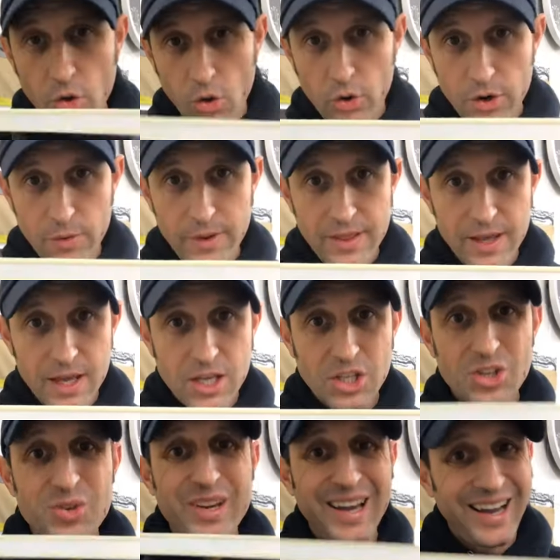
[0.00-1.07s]
a corner with it,
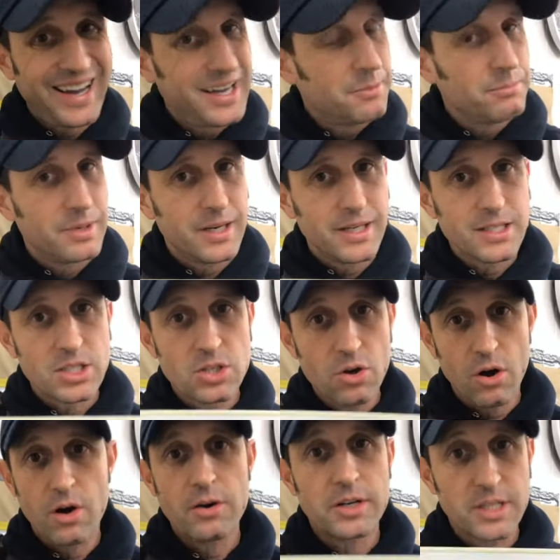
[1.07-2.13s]
you can, but it's
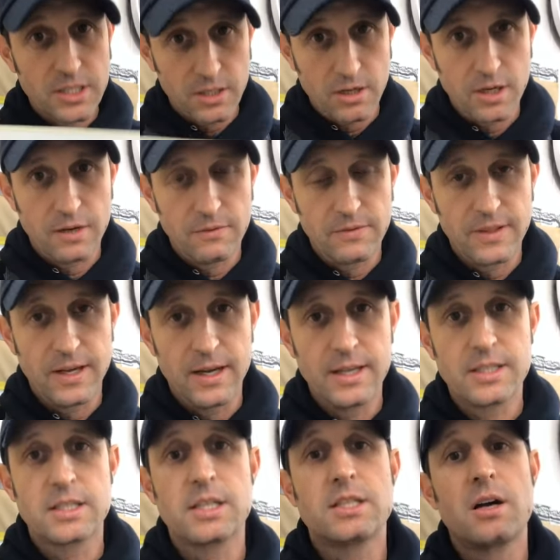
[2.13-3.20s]
not designed for that.
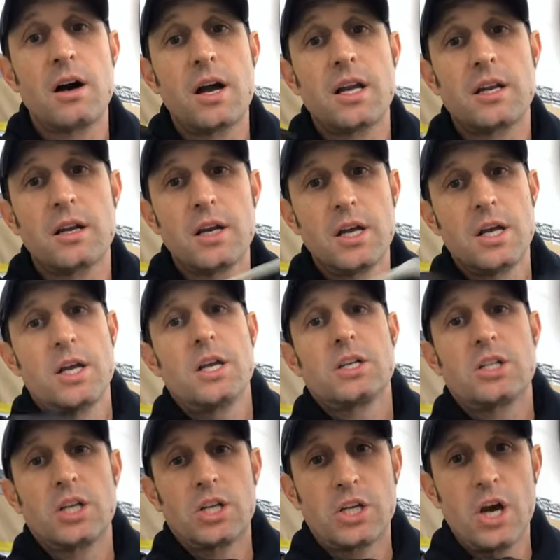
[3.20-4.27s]
It's designed
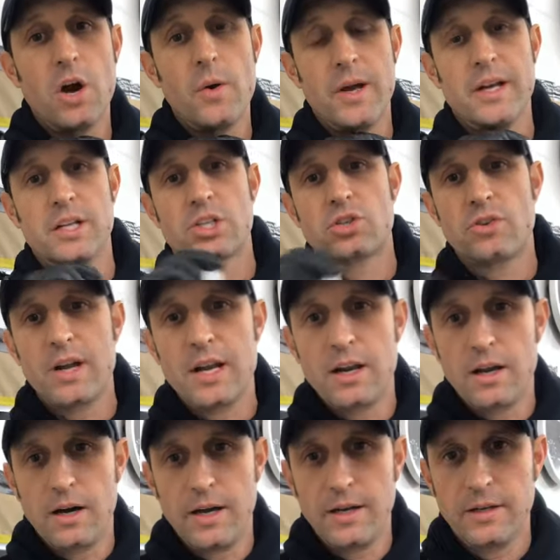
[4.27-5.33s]
to go in a straight
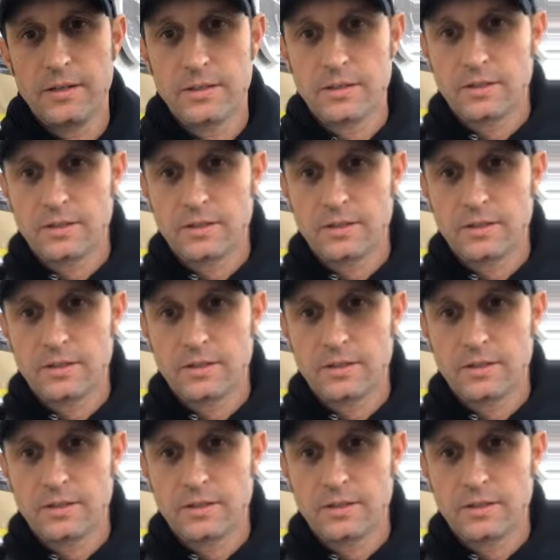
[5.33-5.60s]
line.